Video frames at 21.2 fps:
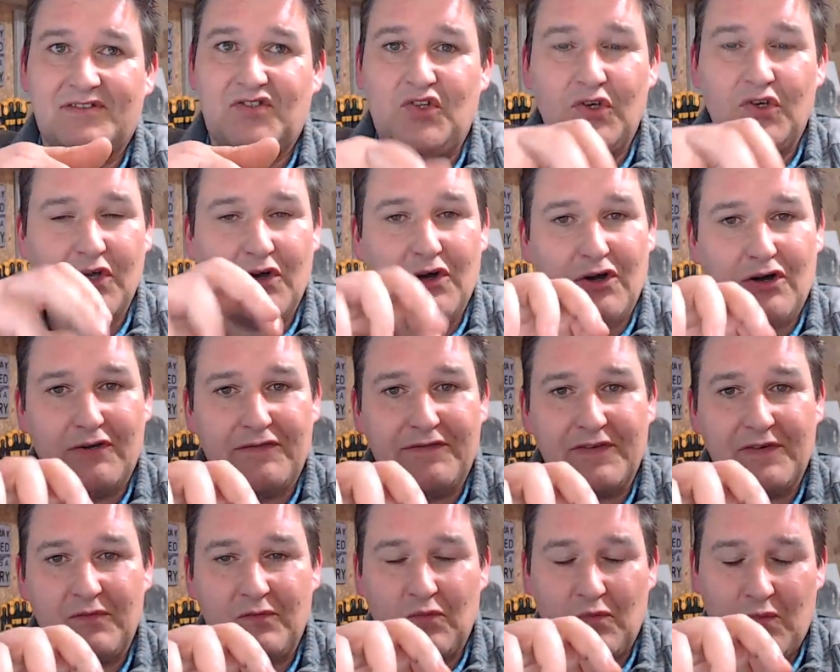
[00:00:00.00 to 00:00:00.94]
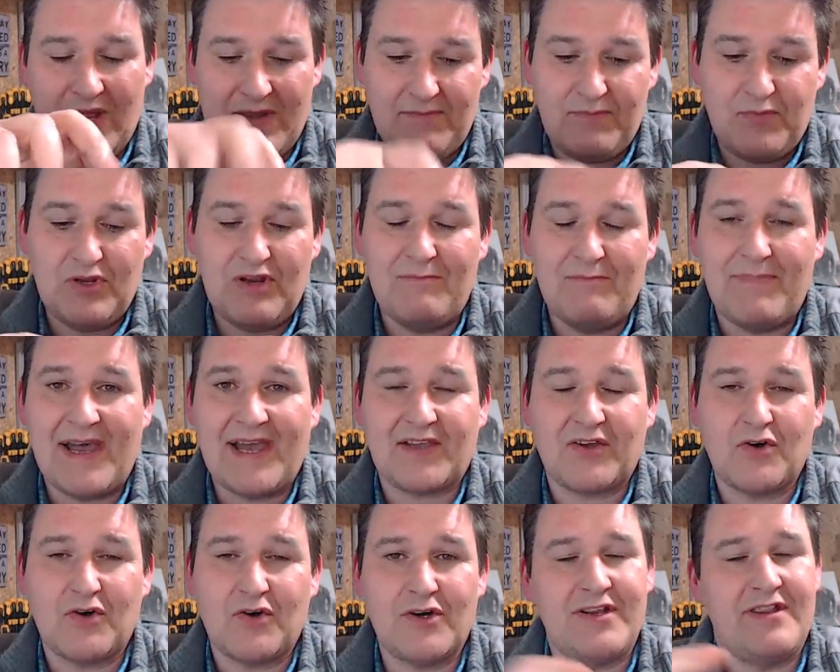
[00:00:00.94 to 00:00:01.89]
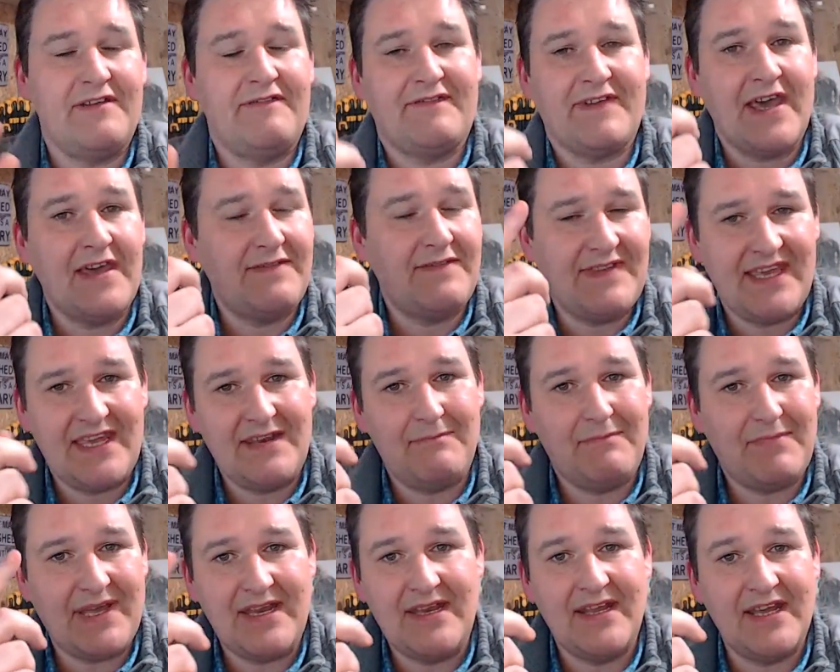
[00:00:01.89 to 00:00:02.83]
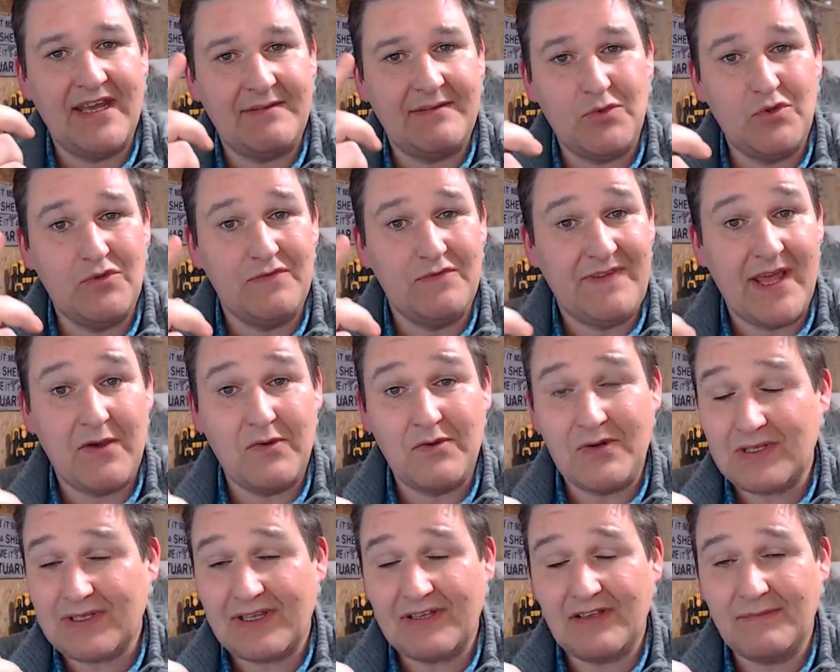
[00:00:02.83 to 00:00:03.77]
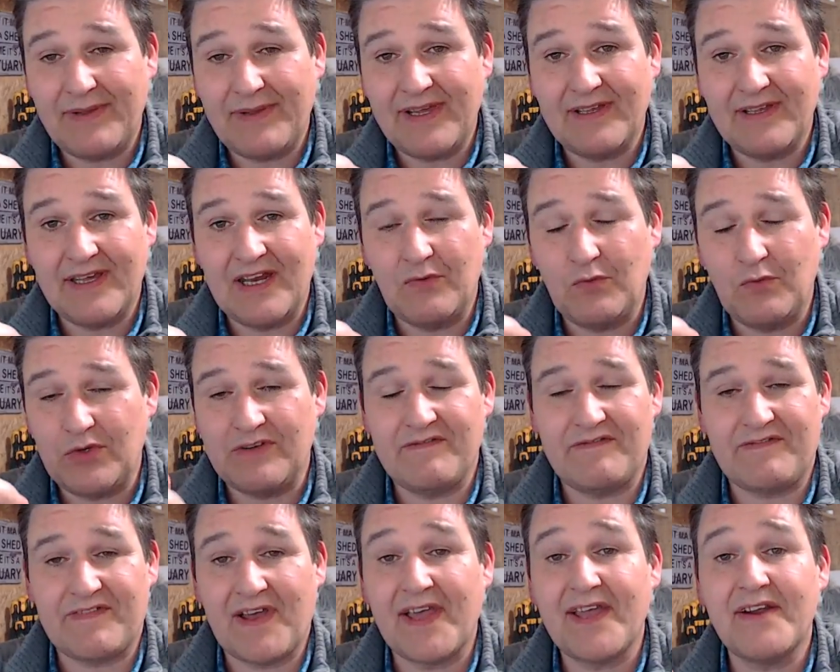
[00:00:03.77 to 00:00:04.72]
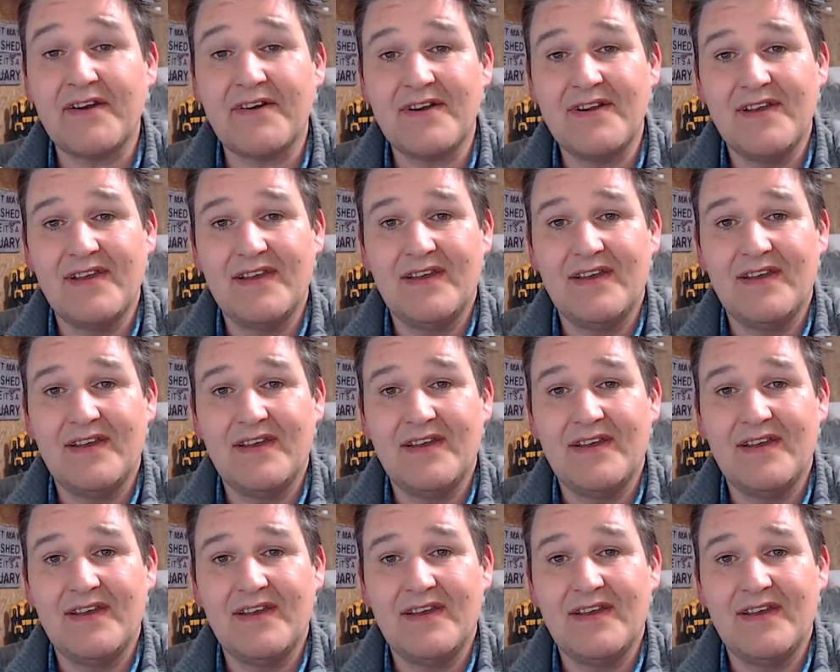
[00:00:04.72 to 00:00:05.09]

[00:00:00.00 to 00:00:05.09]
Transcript: took it off and went and put it back on, the 510 pin had moved down a little bit and it wouldn't fire.